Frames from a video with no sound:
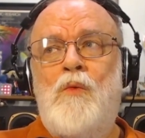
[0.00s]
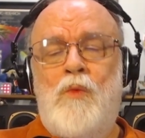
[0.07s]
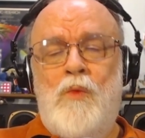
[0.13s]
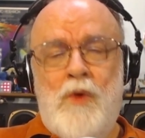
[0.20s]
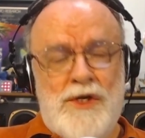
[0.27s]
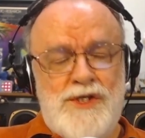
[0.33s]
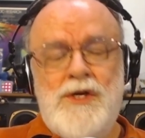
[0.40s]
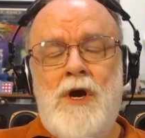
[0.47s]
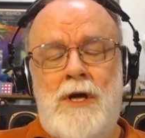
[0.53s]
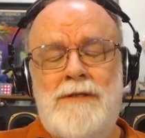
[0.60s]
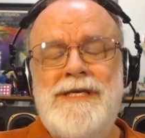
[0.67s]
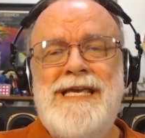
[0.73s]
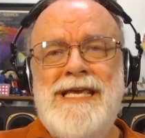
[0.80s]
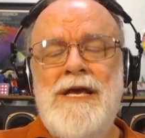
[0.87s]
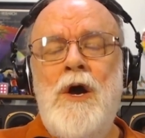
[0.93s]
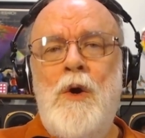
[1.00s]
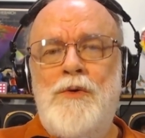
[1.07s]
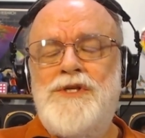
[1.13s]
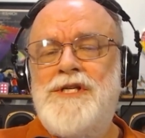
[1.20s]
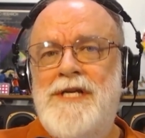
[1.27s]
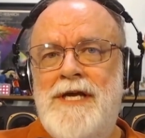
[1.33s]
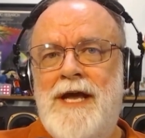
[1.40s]
what's called
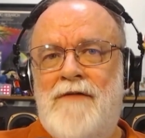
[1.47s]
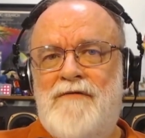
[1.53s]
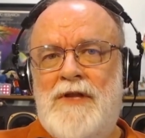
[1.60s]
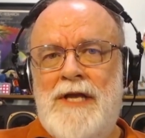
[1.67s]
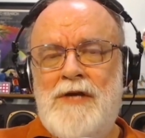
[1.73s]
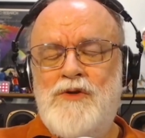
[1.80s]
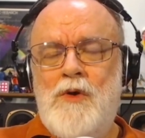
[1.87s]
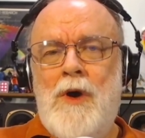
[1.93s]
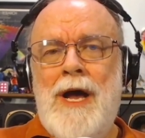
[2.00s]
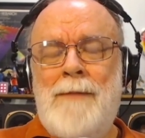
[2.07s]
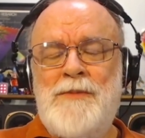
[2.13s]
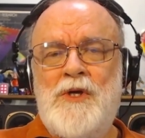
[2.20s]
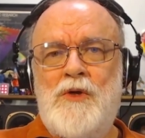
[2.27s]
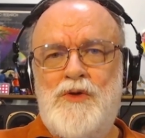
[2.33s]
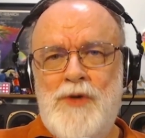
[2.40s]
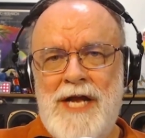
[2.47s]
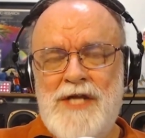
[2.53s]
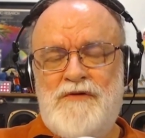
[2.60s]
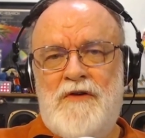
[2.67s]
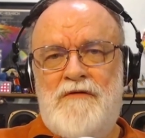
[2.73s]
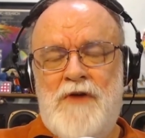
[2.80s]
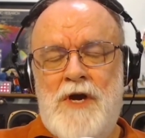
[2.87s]
EOTF, electro-optical
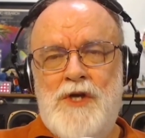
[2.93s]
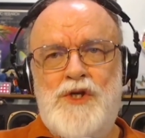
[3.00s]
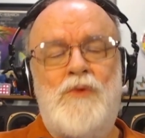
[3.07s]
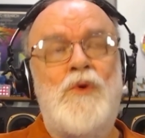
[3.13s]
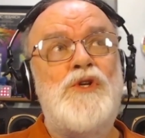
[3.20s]
transfer function,